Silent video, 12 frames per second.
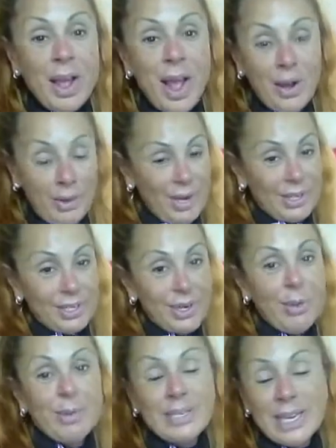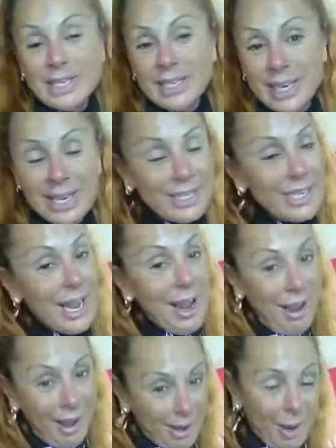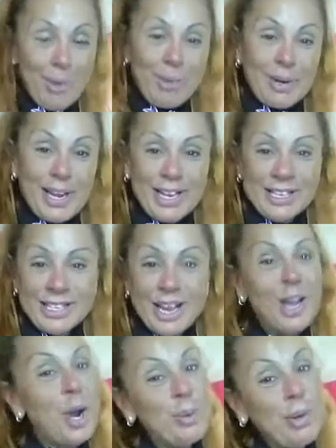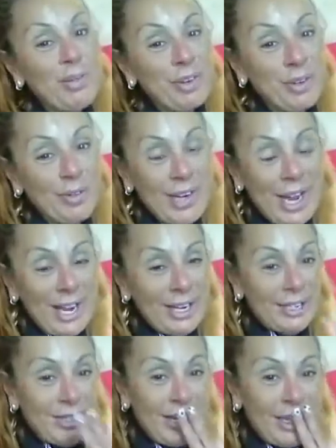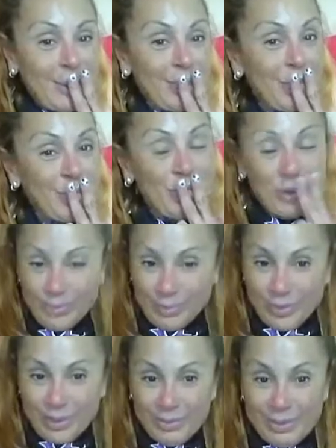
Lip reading: All right. To all my Stace-Cadets and all my Burkettes, I hope you have a groovy day. Until next time.